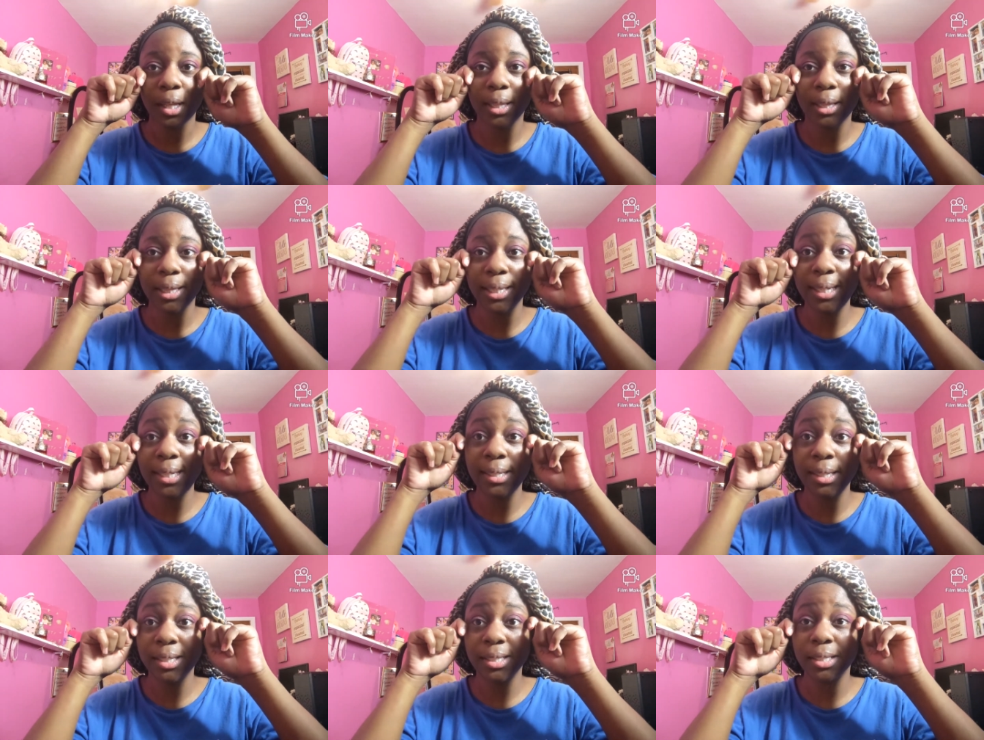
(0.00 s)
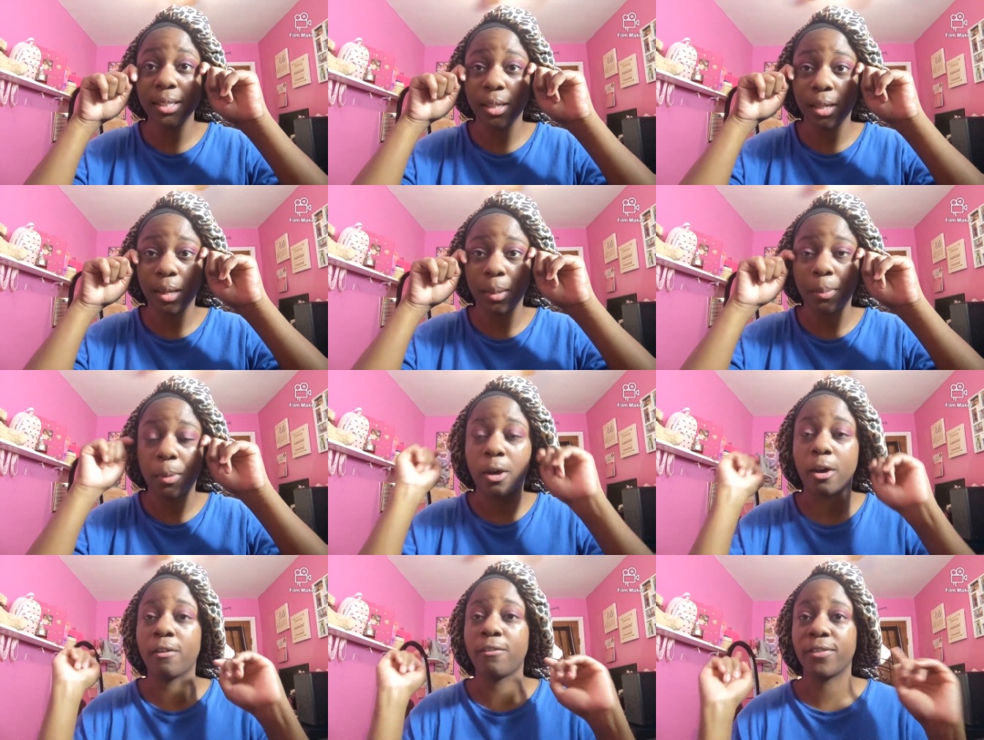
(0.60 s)
clean this up
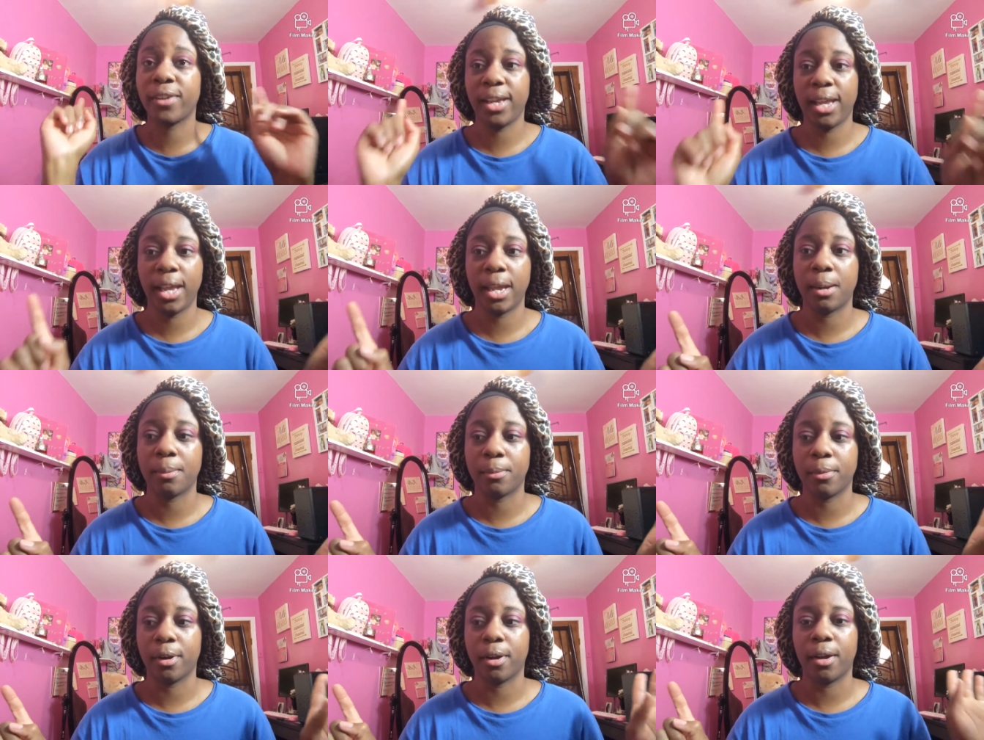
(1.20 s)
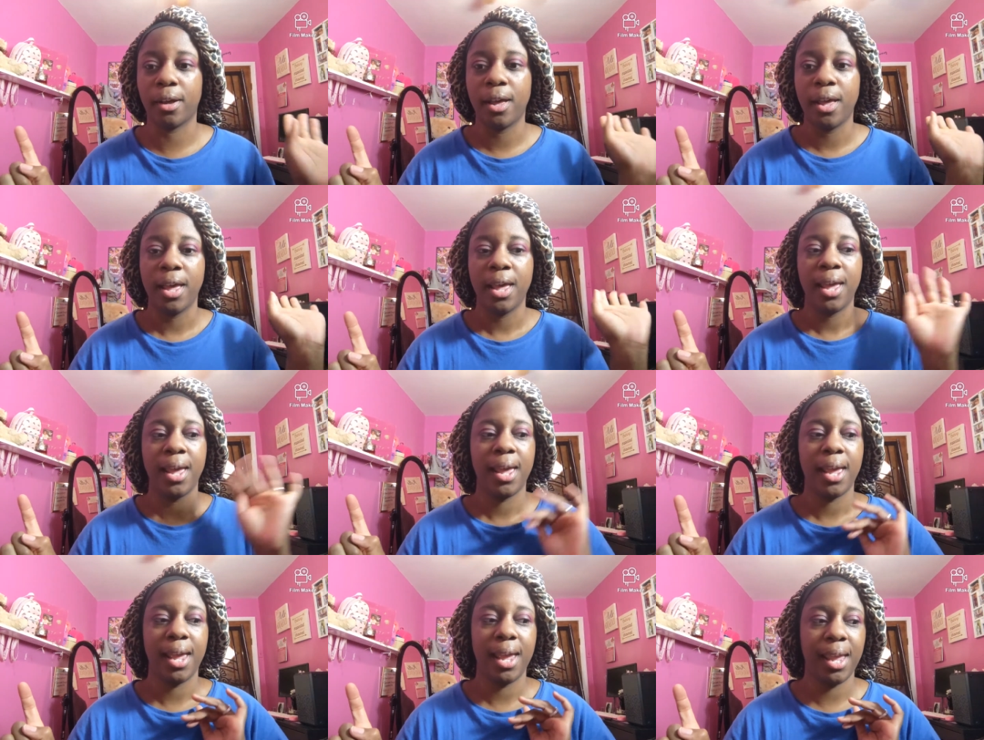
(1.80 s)
off camera
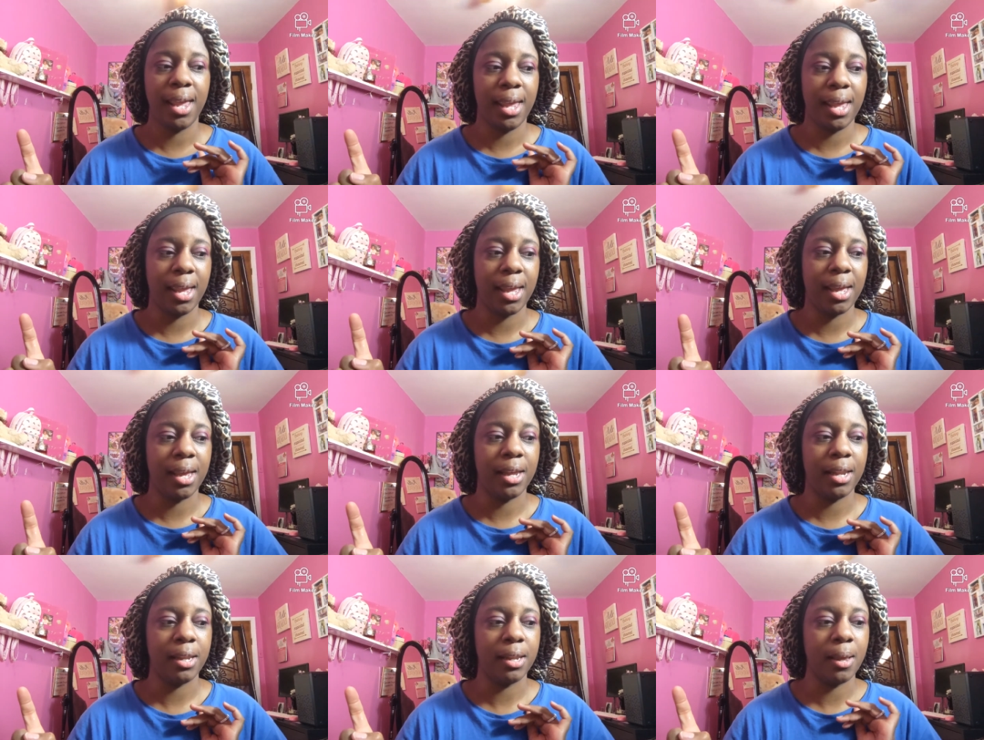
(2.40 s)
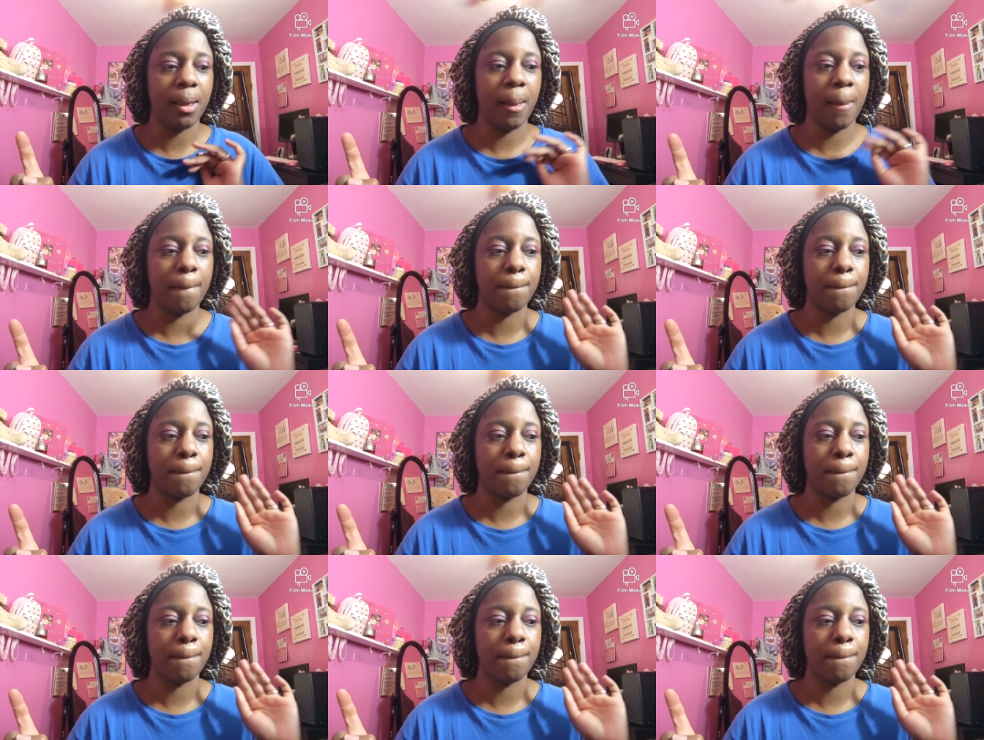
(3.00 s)
and